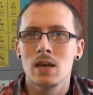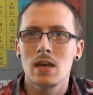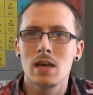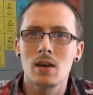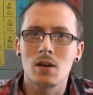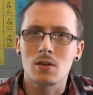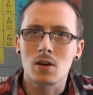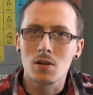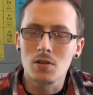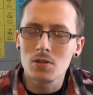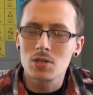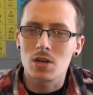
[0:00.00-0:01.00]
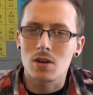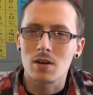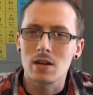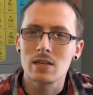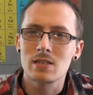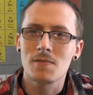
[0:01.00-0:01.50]
in our
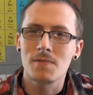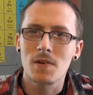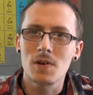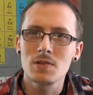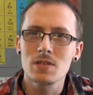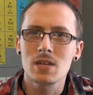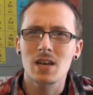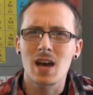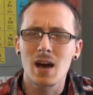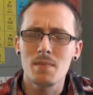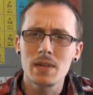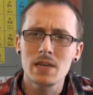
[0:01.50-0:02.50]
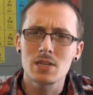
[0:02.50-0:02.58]
culture is first a coming